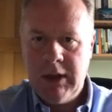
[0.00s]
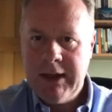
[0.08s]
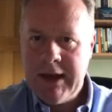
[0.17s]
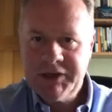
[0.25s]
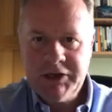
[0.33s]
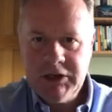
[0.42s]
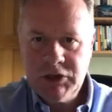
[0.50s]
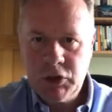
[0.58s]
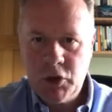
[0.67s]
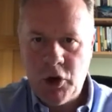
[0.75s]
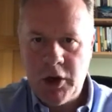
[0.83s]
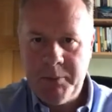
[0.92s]
Yes, he's the
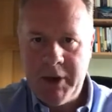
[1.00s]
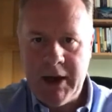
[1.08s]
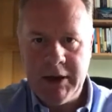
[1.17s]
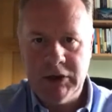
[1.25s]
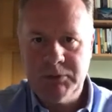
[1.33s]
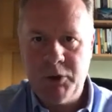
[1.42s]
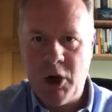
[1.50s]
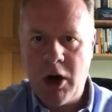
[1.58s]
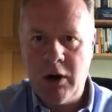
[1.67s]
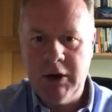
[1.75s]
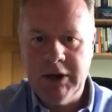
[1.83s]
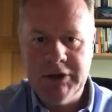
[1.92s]
God-man. His
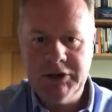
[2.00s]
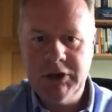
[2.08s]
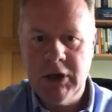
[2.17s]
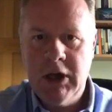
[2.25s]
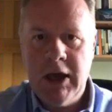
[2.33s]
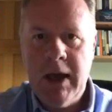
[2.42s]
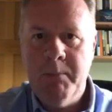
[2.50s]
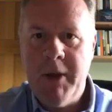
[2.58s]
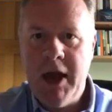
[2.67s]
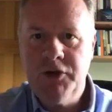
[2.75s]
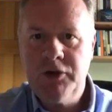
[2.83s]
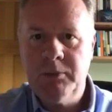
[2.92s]
power is
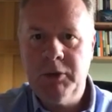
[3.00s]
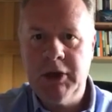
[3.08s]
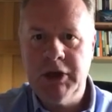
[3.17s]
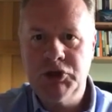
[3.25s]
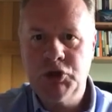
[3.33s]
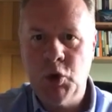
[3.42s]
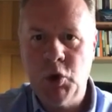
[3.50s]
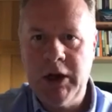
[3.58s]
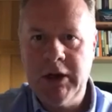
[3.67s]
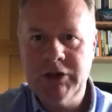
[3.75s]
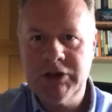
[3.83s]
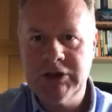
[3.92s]
immeasurable. His
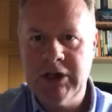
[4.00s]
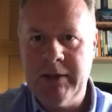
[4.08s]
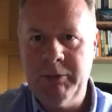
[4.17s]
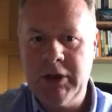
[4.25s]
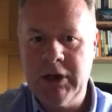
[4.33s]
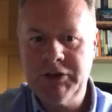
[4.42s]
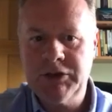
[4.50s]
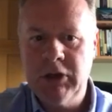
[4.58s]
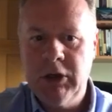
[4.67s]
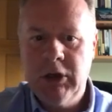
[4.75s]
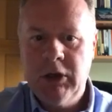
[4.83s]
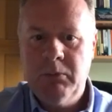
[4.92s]
holiness is limitless.
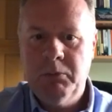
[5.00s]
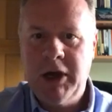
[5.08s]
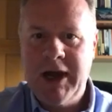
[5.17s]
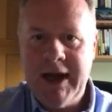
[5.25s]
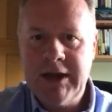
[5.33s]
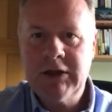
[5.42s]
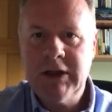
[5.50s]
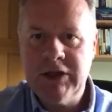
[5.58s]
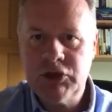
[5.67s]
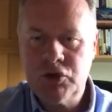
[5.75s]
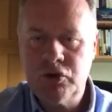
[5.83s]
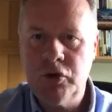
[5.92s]
But let
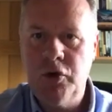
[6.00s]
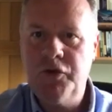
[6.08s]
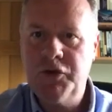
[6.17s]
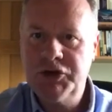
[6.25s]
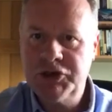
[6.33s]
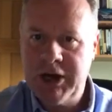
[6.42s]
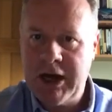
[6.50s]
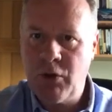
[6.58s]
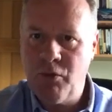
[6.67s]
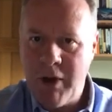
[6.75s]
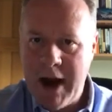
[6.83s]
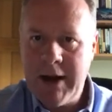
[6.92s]
this truth sink
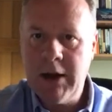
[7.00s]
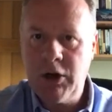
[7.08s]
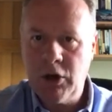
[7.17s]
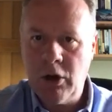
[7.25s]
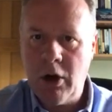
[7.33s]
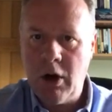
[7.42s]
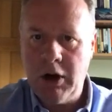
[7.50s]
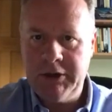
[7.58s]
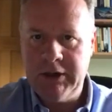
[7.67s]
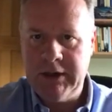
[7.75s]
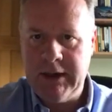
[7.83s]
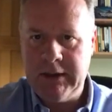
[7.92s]
right into your heart
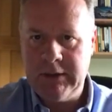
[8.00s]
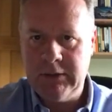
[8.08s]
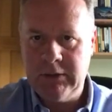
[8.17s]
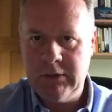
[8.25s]
tonight.